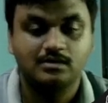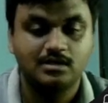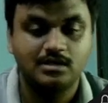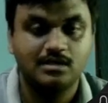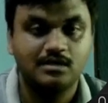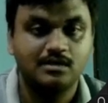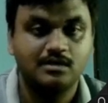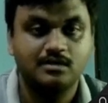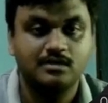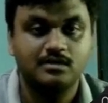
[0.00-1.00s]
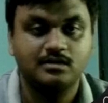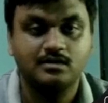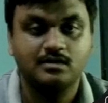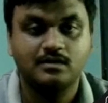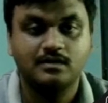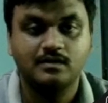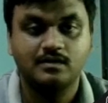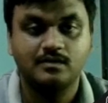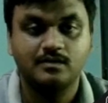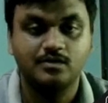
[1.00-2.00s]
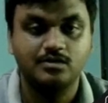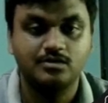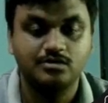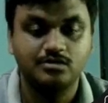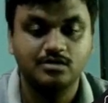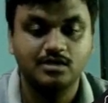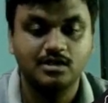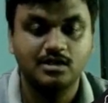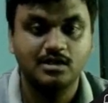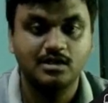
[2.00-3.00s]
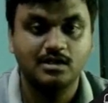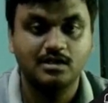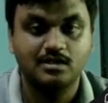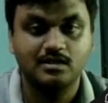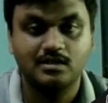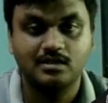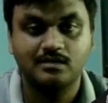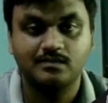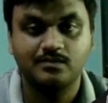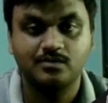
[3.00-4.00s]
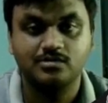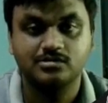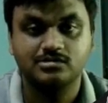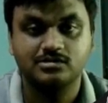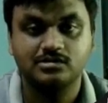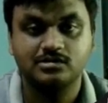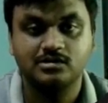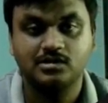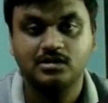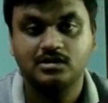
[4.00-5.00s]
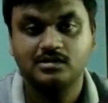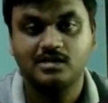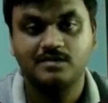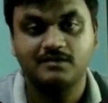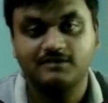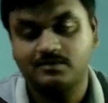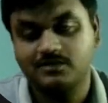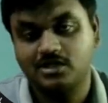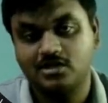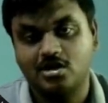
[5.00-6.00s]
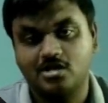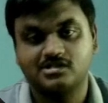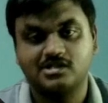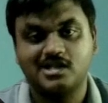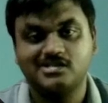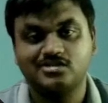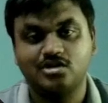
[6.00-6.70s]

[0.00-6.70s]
here. I'm going to create here post coming from the dot slash